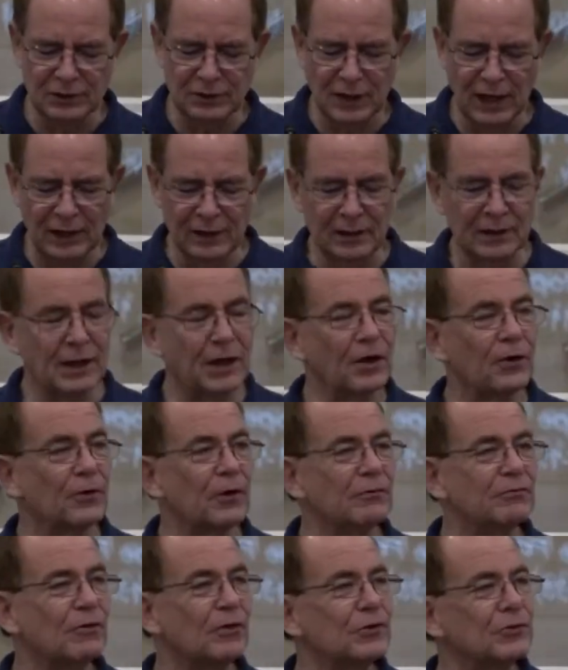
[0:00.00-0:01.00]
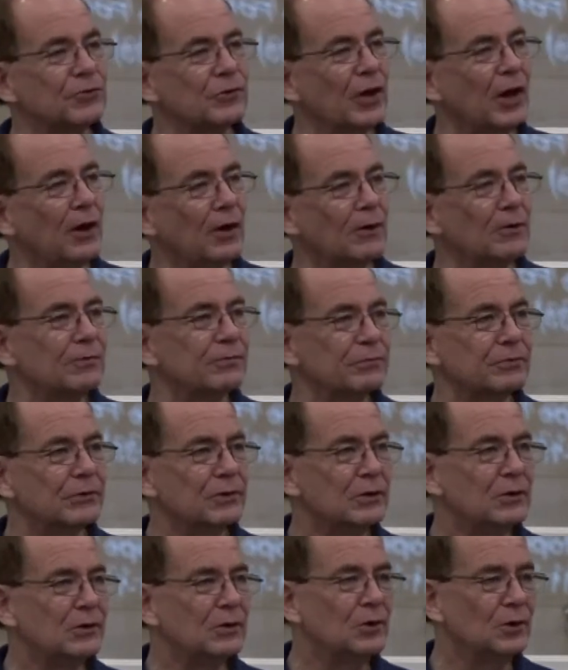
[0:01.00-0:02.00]
take care of herself
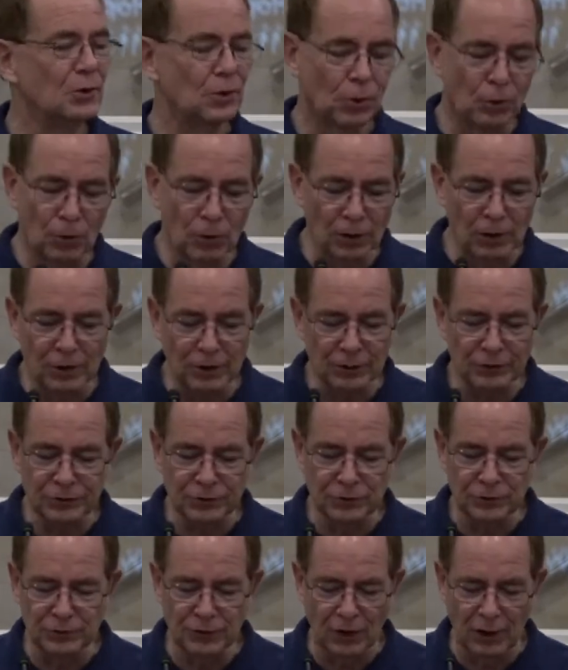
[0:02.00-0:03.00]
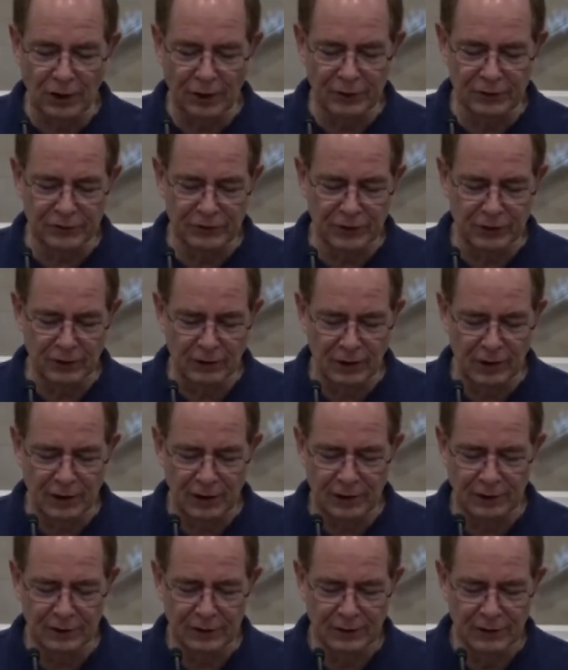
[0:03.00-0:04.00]
or her two daughters-in-law.